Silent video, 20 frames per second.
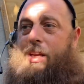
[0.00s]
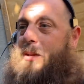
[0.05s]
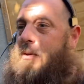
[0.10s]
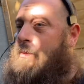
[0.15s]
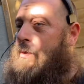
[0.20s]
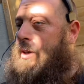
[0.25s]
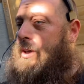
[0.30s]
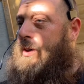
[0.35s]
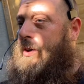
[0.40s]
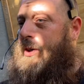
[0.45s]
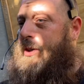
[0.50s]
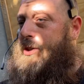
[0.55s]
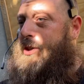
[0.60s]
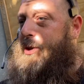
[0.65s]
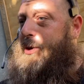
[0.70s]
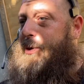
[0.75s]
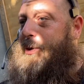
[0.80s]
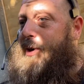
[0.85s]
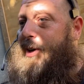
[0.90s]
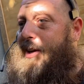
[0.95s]
we're going
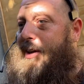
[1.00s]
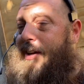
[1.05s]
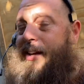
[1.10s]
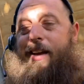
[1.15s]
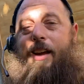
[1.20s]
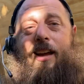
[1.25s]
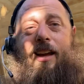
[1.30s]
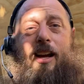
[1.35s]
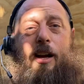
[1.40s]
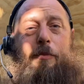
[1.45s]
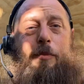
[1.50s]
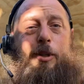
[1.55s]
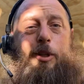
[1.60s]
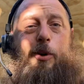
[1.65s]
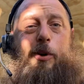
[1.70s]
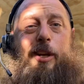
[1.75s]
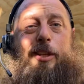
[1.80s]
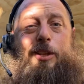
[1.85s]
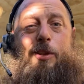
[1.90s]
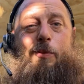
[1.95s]
to I'm going to
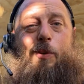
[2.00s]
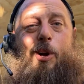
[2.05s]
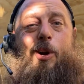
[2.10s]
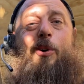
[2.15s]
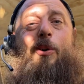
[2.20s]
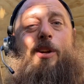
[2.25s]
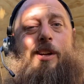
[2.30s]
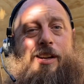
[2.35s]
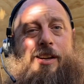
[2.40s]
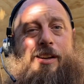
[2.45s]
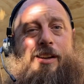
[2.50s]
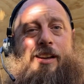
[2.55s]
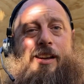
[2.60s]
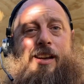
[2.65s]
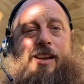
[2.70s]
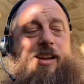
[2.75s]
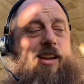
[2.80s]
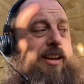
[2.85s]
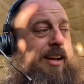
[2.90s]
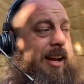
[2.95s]
go hit the road, and
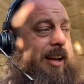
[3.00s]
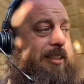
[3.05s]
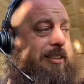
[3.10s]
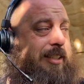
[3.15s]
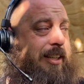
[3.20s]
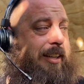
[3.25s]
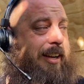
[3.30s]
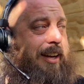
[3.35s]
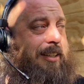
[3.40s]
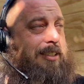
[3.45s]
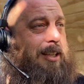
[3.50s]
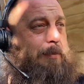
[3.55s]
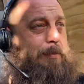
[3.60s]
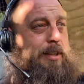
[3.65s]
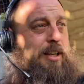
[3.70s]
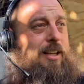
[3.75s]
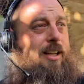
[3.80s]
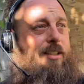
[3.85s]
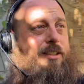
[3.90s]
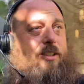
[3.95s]
I'll see you guys up
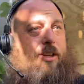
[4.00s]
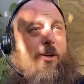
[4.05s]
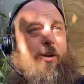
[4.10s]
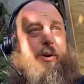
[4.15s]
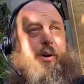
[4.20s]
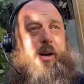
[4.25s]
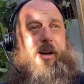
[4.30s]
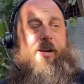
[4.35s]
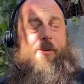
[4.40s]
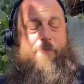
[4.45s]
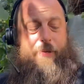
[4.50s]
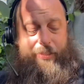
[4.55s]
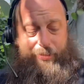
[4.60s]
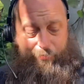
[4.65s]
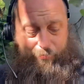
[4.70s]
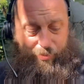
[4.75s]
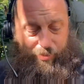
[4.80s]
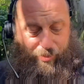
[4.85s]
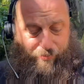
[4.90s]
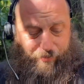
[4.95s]
there. Let's go make
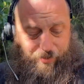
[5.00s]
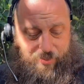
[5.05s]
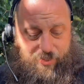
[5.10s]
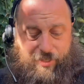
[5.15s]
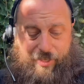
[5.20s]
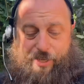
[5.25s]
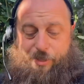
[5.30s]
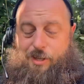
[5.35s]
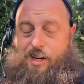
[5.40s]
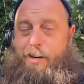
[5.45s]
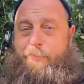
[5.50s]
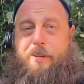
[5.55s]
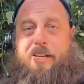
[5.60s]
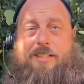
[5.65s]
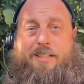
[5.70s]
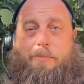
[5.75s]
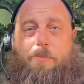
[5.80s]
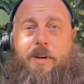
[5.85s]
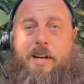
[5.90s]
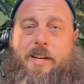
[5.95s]
some deliveries today, try to make
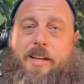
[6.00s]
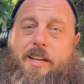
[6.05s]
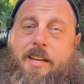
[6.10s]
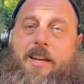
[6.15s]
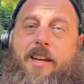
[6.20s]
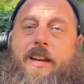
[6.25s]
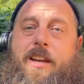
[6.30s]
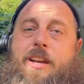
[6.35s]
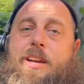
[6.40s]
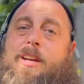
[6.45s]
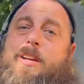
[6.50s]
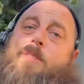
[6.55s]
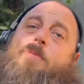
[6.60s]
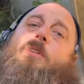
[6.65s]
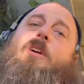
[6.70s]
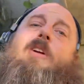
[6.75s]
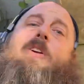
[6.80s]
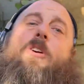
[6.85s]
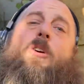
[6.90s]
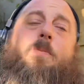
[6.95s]
some money,
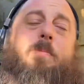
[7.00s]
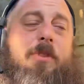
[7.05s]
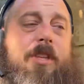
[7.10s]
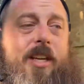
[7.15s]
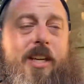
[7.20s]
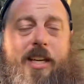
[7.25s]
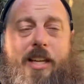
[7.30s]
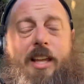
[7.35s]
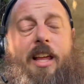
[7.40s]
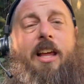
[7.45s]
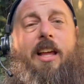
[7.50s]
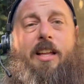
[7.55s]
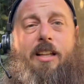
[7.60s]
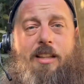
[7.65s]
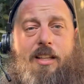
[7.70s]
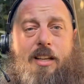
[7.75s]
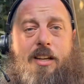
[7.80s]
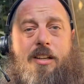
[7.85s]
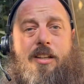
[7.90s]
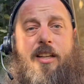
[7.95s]
recoup the
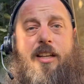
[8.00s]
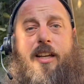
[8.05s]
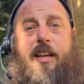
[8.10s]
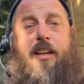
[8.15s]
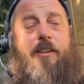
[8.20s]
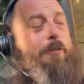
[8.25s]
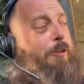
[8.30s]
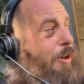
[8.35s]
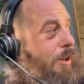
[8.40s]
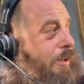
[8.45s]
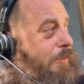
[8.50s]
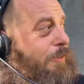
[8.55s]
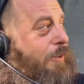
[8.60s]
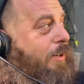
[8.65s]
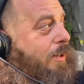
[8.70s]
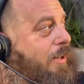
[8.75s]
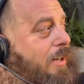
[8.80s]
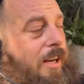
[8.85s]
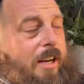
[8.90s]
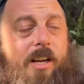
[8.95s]
literally
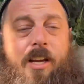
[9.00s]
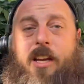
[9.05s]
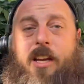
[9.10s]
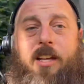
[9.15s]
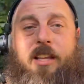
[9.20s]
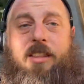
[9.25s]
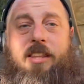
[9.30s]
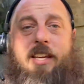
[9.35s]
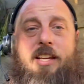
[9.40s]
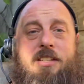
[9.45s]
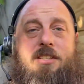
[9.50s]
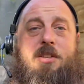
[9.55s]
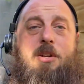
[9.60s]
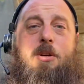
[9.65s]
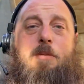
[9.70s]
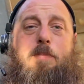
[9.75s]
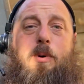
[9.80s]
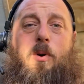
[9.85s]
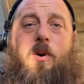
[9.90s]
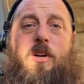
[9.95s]
for these
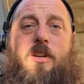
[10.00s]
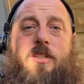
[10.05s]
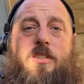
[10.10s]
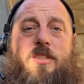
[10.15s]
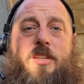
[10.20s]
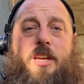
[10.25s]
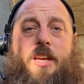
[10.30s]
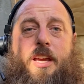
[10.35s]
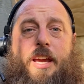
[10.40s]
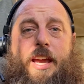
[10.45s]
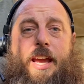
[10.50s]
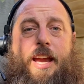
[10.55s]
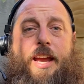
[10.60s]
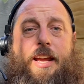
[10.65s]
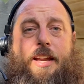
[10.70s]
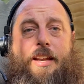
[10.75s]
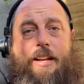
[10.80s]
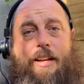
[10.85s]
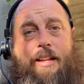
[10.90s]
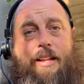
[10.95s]
2 boards
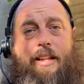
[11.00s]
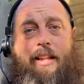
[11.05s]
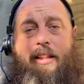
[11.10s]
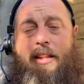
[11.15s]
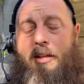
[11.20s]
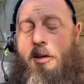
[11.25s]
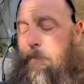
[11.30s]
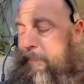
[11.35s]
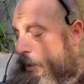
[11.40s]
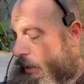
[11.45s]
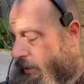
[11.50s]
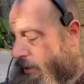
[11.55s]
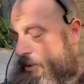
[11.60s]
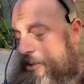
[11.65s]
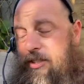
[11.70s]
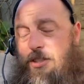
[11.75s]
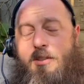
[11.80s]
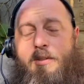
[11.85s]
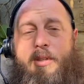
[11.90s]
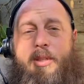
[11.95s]
and a little bucket of
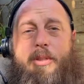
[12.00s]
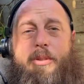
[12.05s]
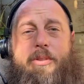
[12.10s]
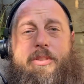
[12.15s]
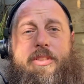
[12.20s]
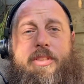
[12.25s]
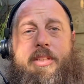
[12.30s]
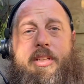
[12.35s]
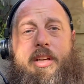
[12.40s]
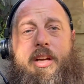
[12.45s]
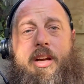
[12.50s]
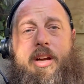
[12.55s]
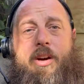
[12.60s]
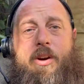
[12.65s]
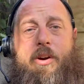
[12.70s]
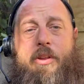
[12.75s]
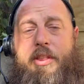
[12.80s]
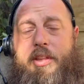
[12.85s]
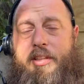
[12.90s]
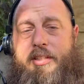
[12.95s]
screws,
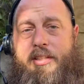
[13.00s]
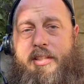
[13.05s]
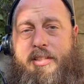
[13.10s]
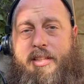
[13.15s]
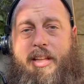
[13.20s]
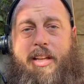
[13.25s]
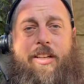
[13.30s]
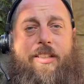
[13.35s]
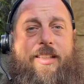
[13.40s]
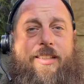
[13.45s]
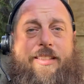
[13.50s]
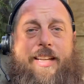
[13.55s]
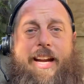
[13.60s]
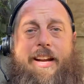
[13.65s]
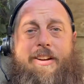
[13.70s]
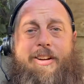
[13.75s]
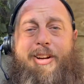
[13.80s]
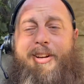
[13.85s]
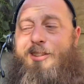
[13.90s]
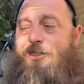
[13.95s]
or this little
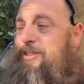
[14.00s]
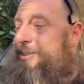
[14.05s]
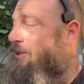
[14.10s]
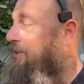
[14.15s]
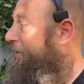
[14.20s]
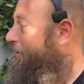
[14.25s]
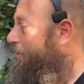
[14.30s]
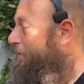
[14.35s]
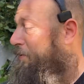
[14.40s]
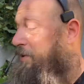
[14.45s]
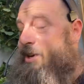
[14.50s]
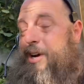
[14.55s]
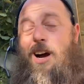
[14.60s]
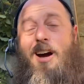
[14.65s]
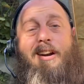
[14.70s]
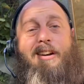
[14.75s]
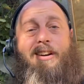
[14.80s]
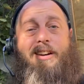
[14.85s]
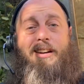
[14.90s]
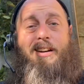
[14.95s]
container of screws was
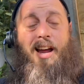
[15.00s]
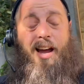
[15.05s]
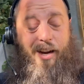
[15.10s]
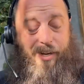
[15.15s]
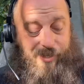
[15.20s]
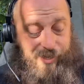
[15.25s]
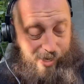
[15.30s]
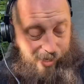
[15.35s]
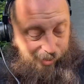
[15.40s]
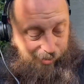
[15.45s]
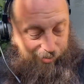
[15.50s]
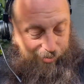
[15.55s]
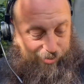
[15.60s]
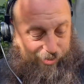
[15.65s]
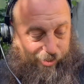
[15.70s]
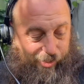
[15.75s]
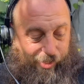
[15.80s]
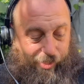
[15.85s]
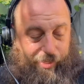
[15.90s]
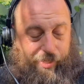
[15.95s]
$109
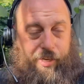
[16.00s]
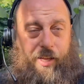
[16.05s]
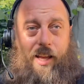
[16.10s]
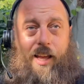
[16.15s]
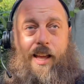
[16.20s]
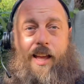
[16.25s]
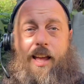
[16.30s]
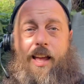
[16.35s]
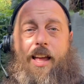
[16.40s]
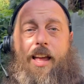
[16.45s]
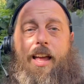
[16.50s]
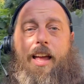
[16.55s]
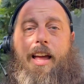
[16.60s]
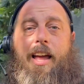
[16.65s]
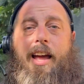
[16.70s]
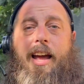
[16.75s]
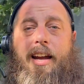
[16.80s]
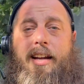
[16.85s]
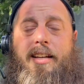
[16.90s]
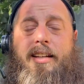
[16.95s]
today.
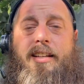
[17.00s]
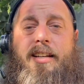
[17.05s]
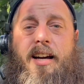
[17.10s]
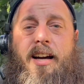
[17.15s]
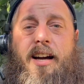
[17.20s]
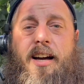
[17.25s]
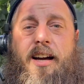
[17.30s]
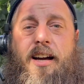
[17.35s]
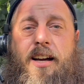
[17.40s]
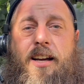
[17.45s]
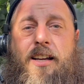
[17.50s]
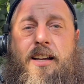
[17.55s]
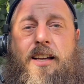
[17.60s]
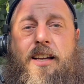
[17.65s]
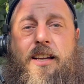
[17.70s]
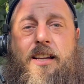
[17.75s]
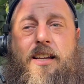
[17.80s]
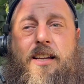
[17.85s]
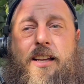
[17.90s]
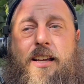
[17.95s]
Heck,
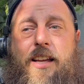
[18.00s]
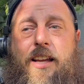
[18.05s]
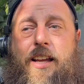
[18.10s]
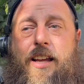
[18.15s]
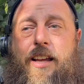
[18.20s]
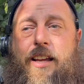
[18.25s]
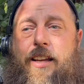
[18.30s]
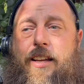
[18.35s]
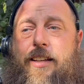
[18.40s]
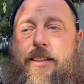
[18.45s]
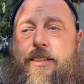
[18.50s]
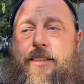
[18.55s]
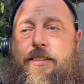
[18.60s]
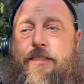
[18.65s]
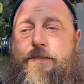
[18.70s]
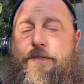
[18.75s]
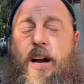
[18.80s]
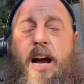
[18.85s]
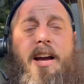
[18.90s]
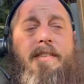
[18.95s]

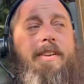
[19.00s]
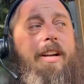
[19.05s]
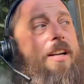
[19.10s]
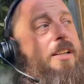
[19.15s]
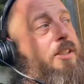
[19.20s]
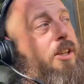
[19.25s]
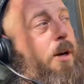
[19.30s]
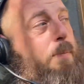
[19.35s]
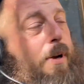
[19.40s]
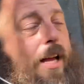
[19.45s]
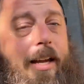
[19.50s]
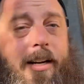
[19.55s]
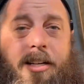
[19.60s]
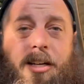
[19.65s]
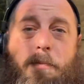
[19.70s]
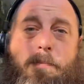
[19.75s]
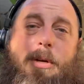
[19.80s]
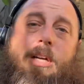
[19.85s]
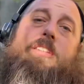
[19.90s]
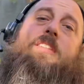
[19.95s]
5 years ago I probably could
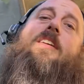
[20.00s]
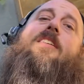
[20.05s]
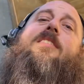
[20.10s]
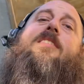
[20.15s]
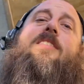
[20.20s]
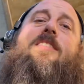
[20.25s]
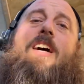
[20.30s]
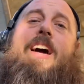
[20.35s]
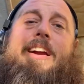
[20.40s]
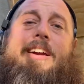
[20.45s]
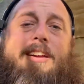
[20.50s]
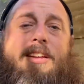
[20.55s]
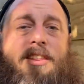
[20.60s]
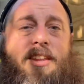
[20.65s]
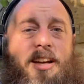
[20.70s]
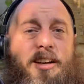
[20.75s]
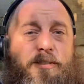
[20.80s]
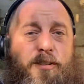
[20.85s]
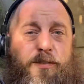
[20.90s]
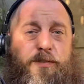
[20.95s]
have built this entire
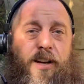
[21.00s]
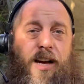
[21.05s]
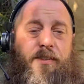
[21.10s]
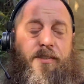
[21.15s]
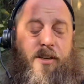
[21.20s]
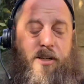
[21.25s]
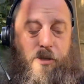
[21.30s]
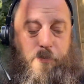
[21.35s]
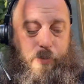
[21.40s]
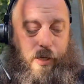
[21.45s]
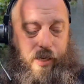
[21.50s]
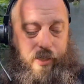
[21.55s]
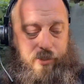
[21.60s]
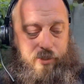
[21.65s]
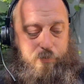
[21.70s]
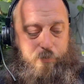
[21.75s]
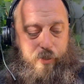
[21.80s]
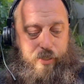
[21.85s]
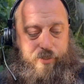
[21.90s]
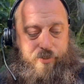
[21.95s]
thing for
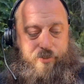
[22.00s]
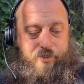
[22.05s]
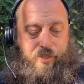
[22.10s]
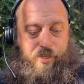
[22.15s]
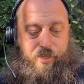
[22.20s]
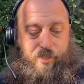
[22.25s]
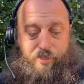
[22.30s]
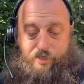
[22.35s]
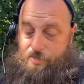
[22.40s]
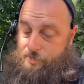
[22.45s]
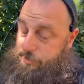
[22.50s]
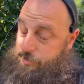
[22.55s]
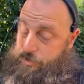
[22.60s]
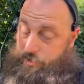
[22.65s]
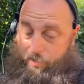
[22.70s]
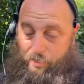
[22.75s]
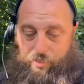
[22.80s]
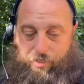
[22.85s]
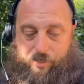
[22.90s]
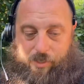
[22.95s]
$500, but
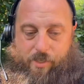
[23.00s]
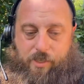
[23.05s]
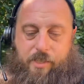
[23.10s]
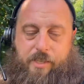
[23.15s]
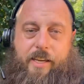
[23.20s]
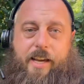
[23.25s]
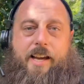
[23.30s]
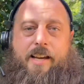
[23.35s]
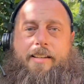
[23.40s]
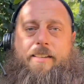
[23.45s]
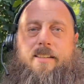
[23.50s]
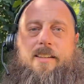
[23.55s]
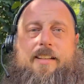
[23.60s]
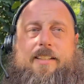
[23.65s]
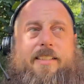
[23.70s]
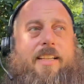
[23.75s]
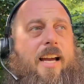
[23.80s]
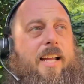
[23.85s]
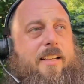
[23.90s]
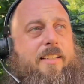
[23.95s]
yeah,
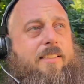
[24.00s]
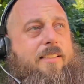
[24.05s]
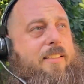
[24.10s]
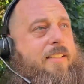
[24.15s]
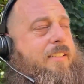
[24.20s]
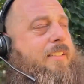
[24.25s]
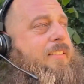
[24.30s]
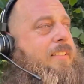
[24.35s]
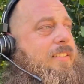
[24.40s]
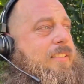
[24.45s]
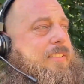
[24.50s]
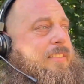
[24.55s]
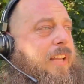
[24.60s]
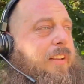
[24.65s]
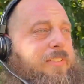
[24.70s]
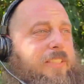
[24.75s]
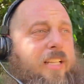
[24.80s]
stuff's